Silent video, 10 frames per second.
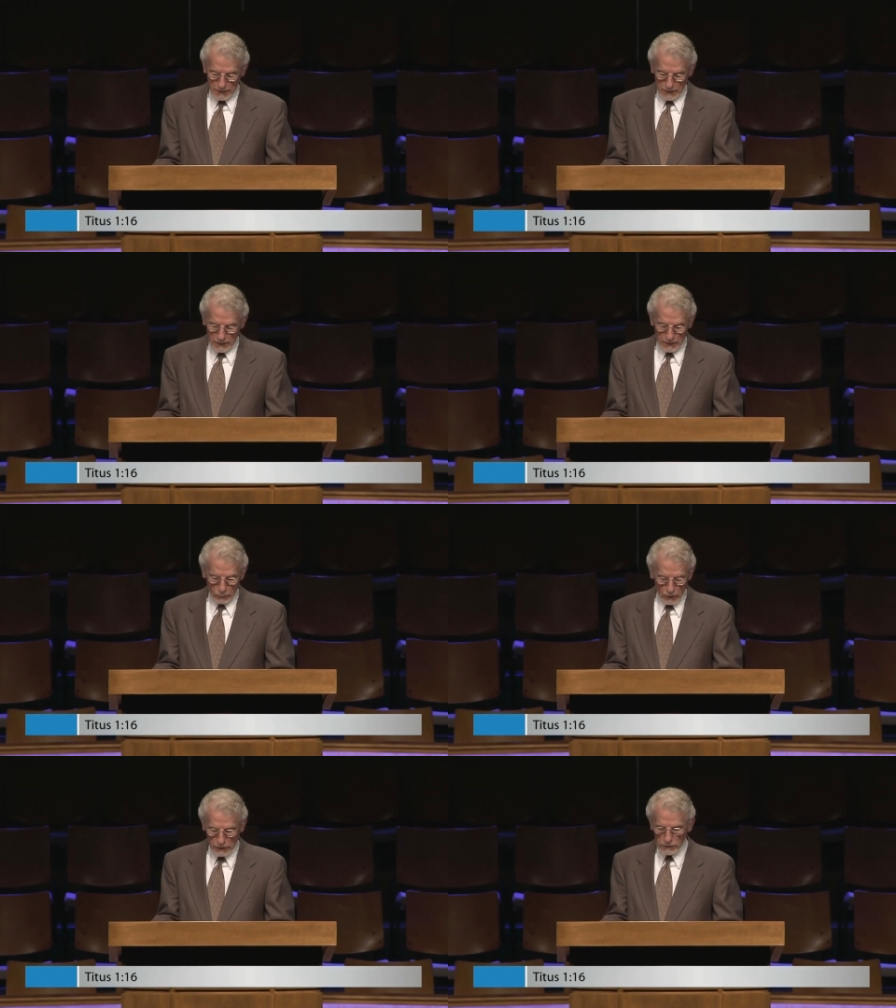uh,
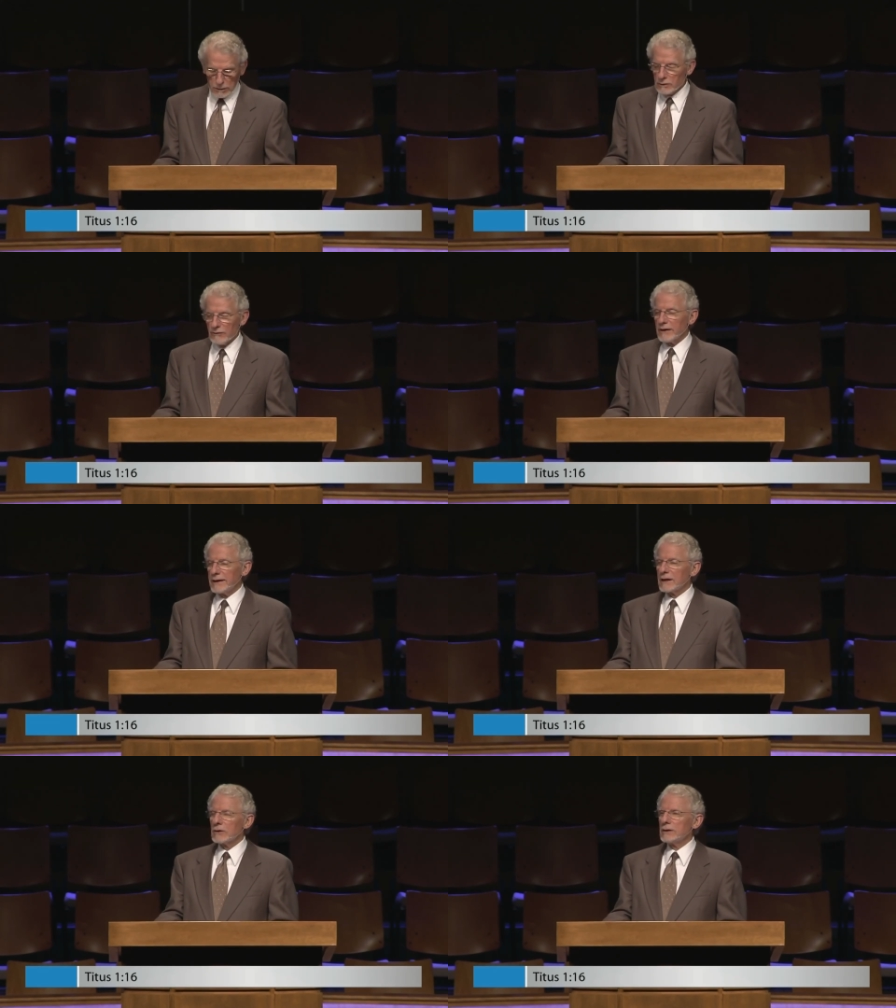worthless for
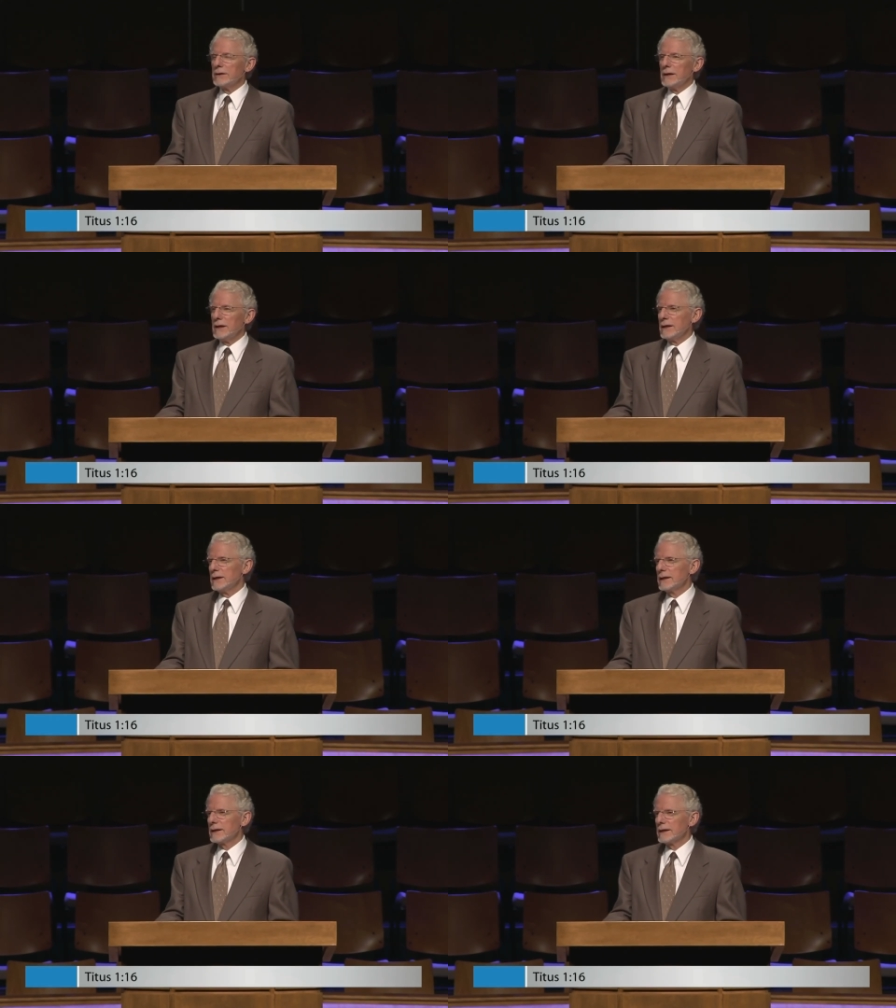any good
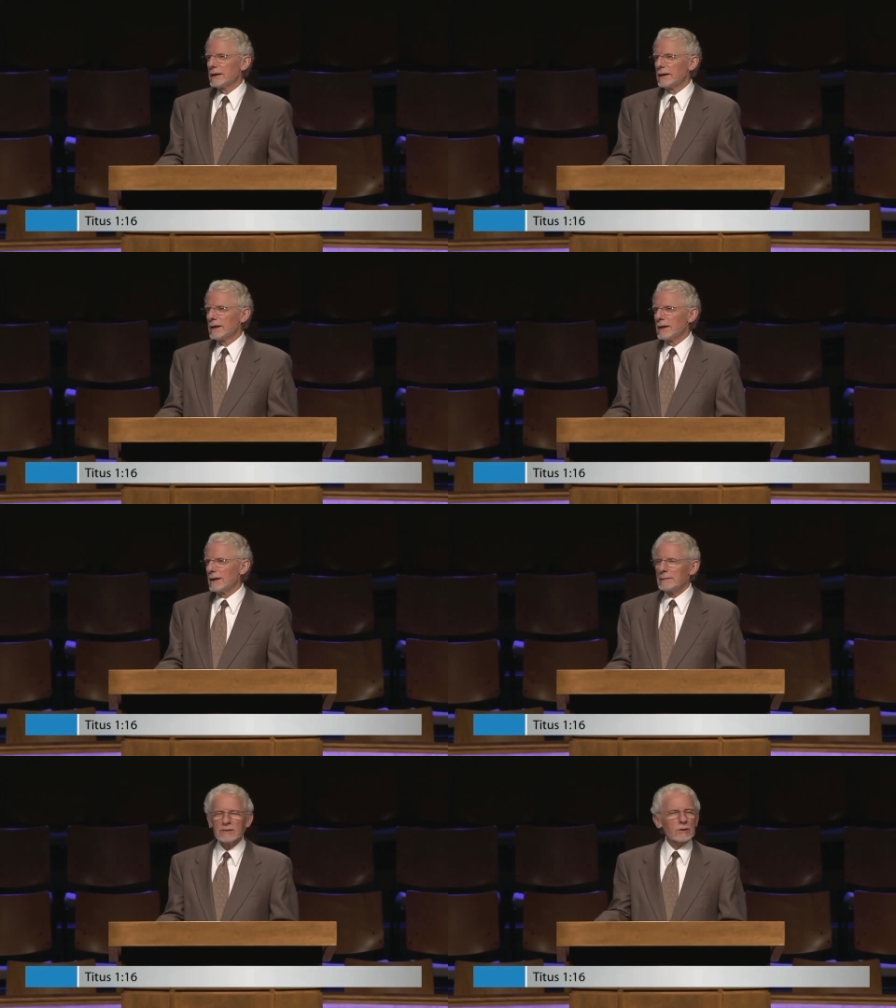deed.
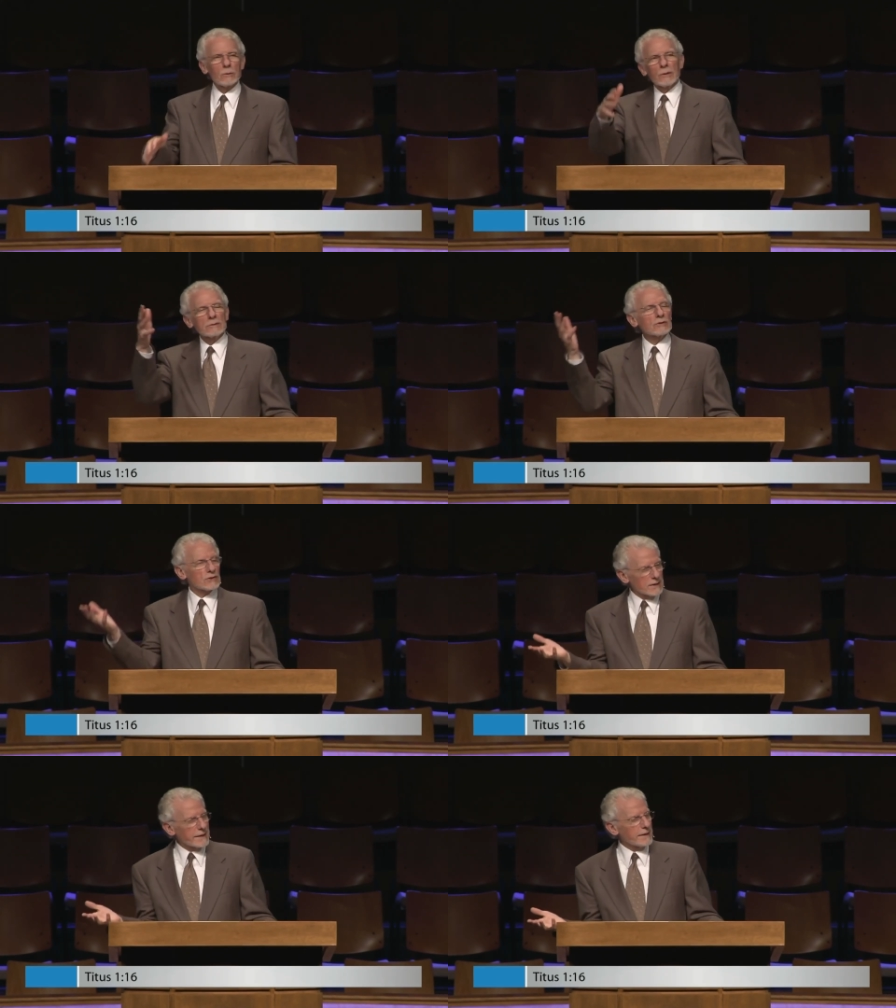I mean, they're worse
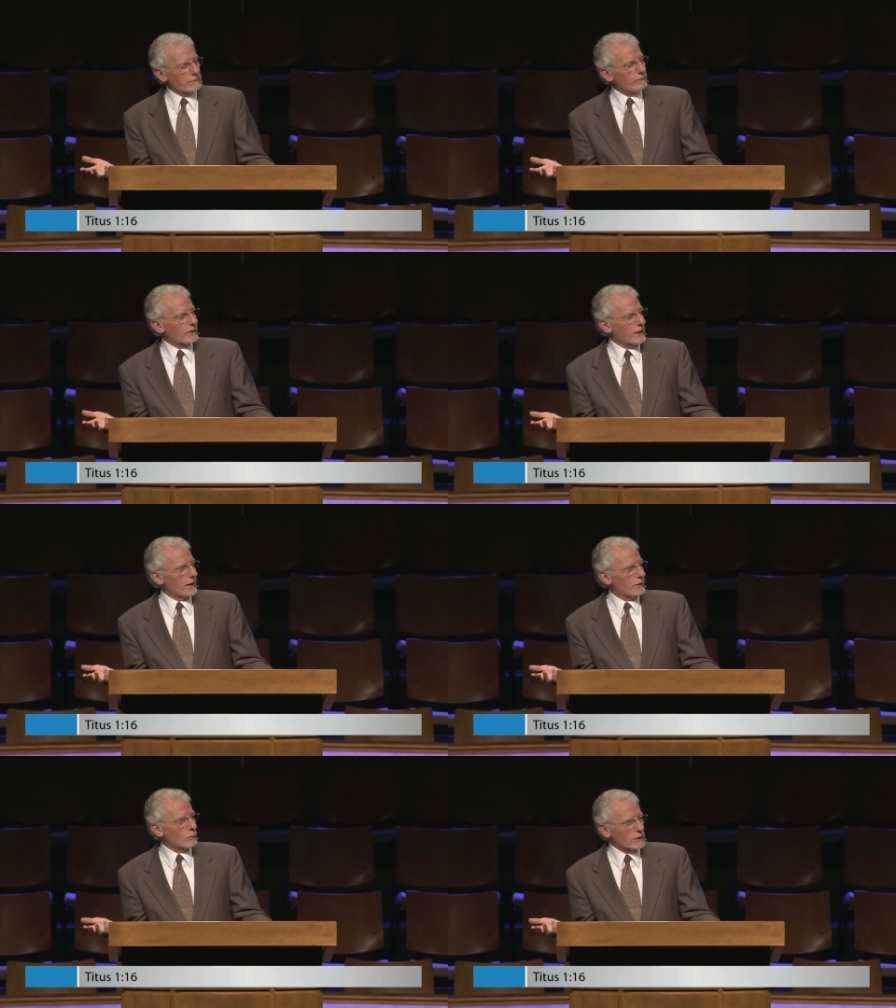than an
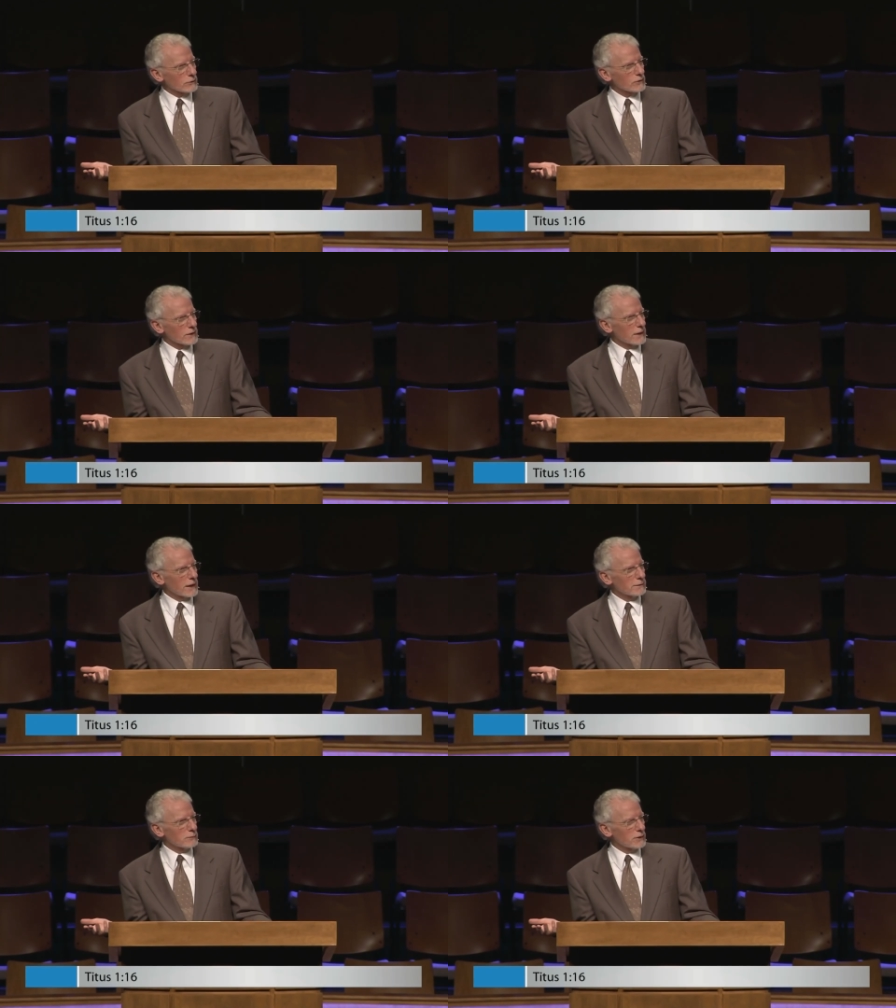infidel, worse than an
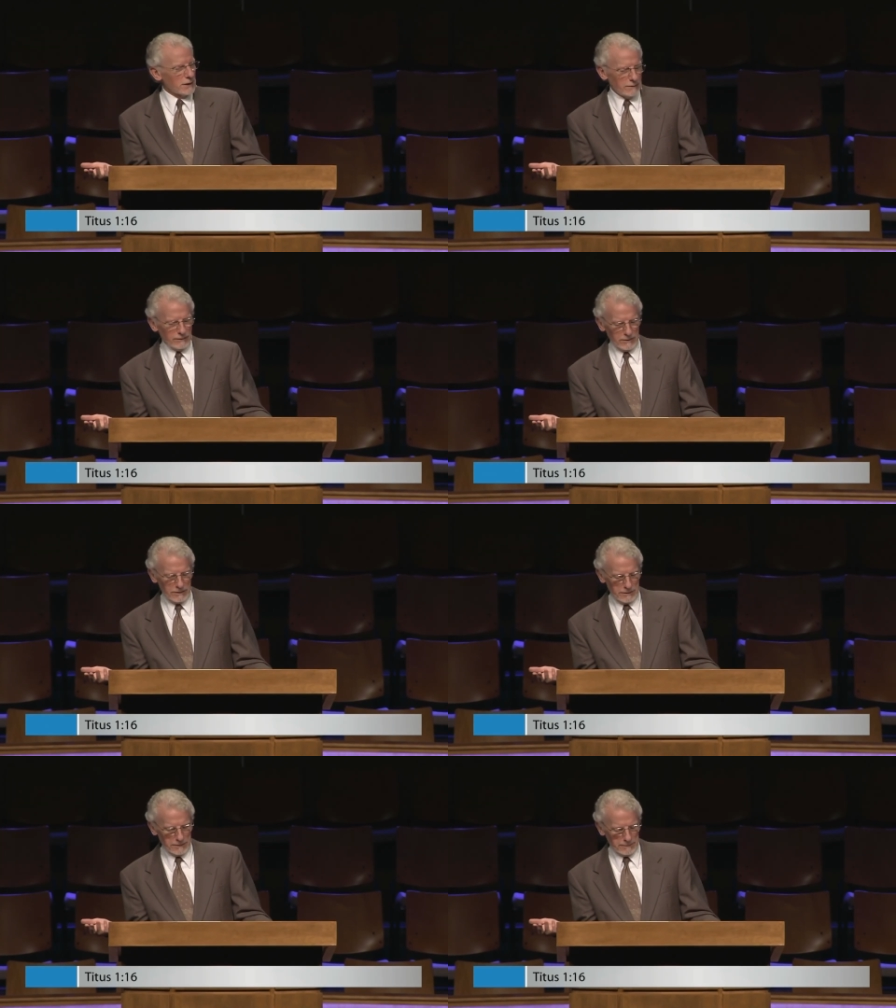unbeliever.